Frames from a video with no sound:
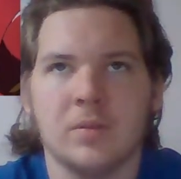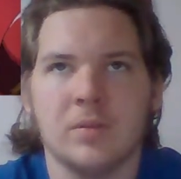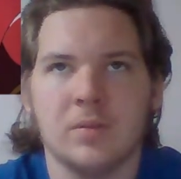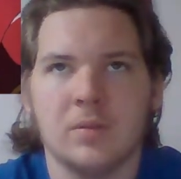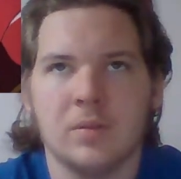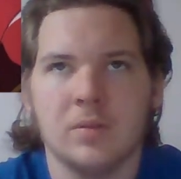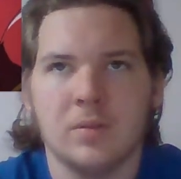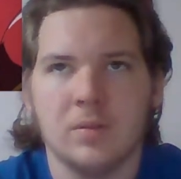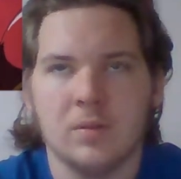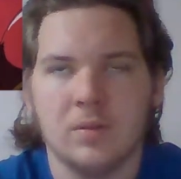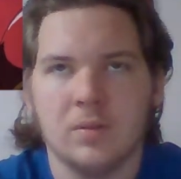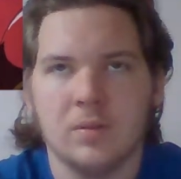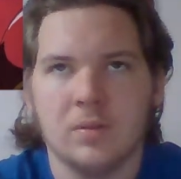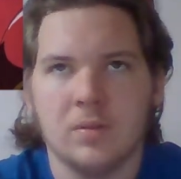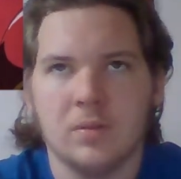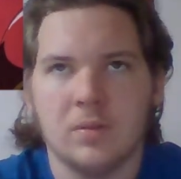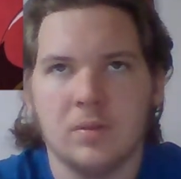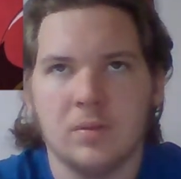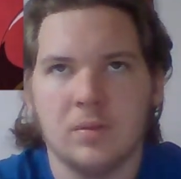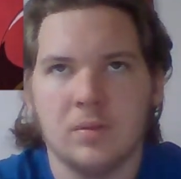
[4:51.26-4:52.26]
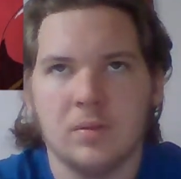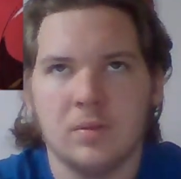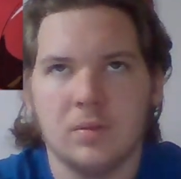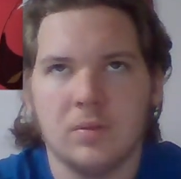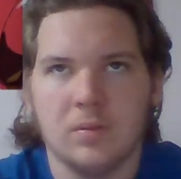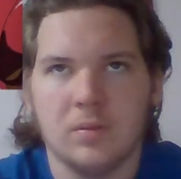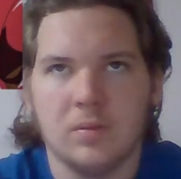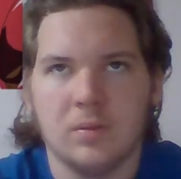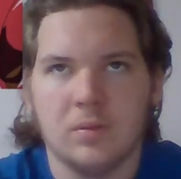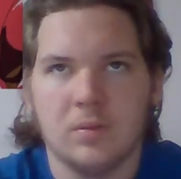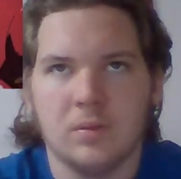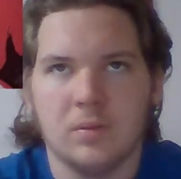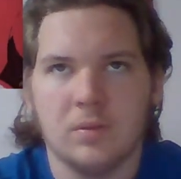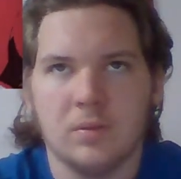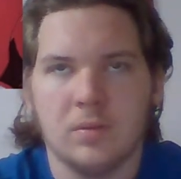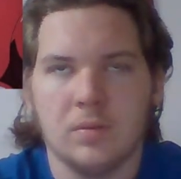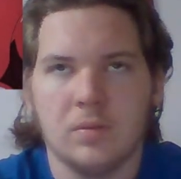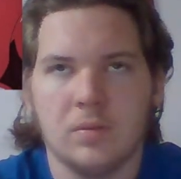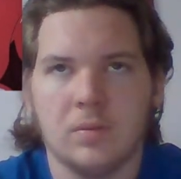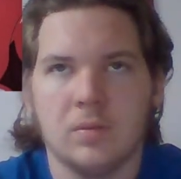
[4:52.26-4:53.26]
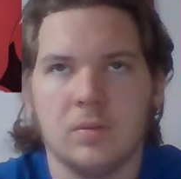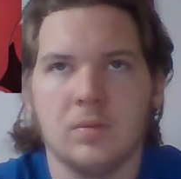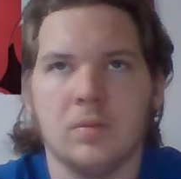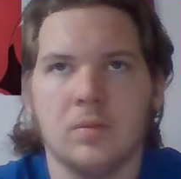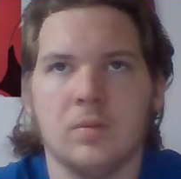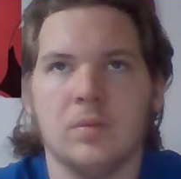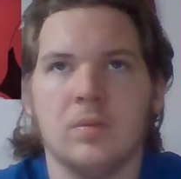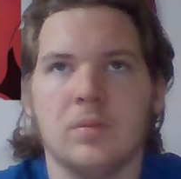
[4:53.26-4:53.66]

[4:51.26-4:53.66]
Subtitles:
(no one is talking)